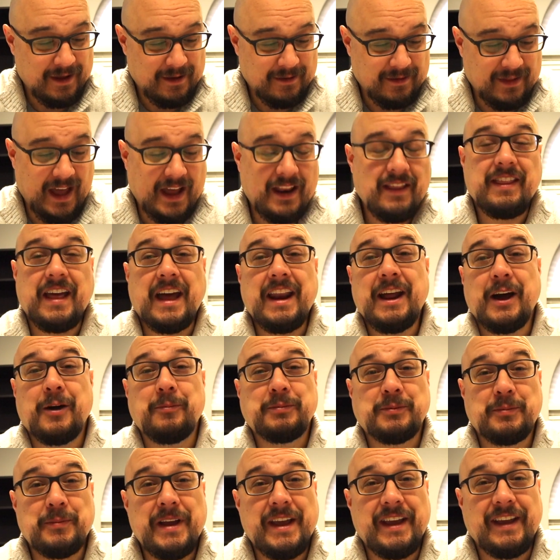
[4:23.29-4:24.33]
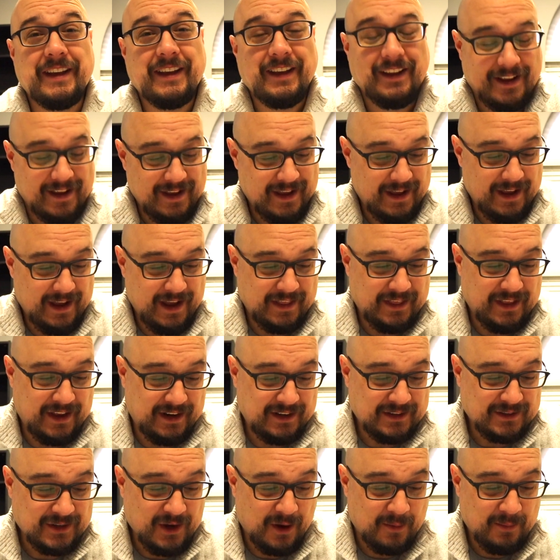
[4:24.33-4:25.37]
That helped me. And then
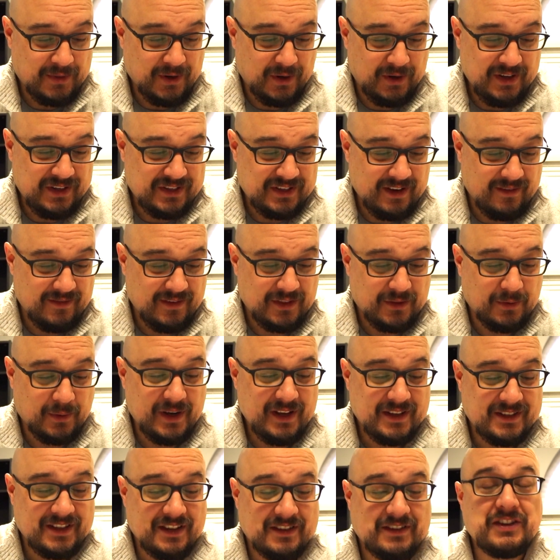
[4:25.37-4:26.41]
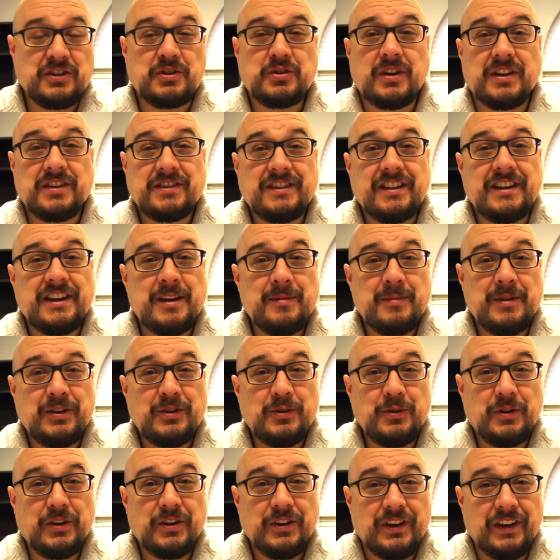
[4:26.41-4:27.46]
in Psalm 37:3, it says to trust in Him and
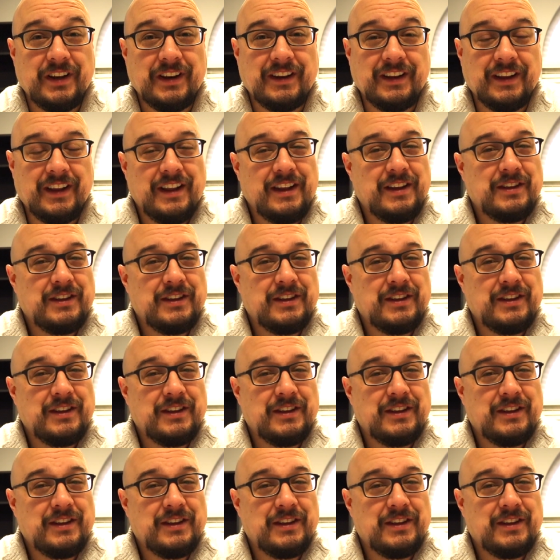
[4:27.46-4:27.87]
do good.